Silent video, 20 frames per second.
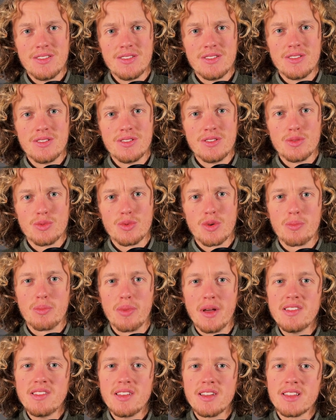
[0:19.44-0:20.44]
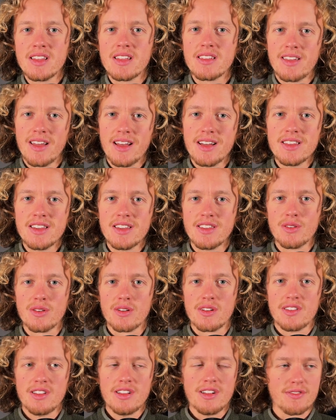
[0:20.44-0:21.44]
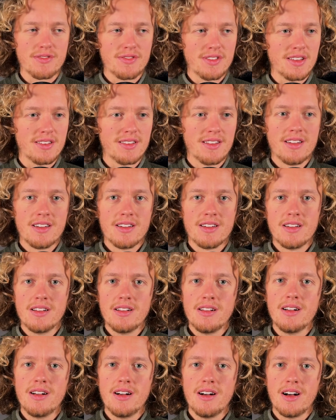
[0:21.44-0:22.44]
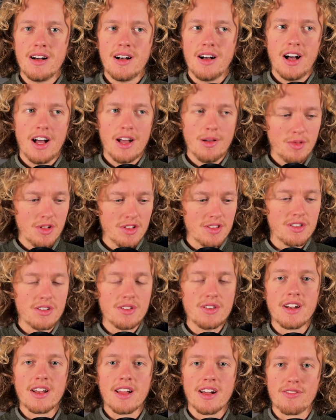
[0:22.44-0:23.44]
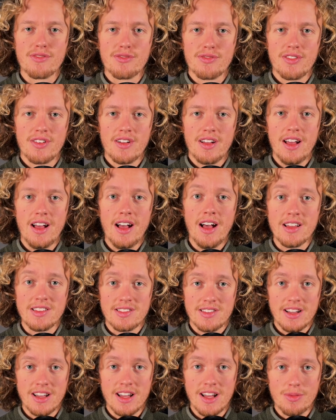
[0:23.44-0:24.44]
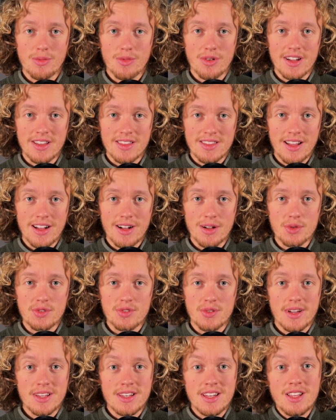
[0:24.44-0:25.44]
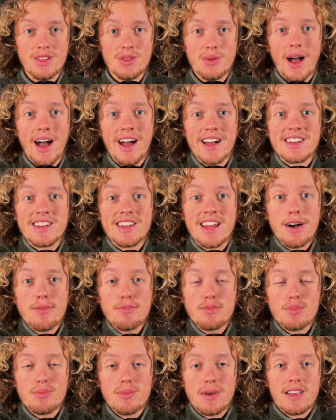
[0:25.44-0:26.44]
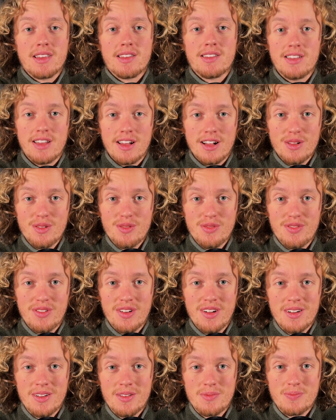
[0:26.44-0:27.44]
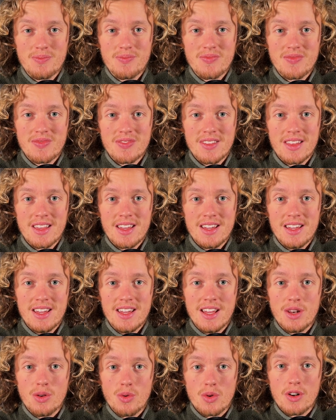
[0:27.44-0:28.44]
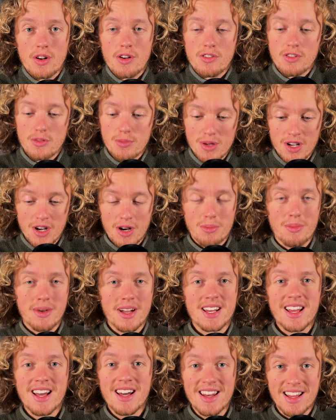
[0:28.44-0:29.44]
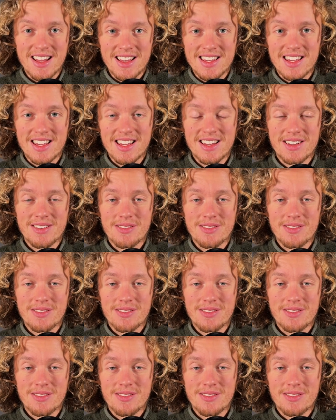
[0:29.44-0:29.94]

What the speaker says: you are basically telling yourself that I'm not good enough as I am right now, so I need to adapt myself in order to become magnetic.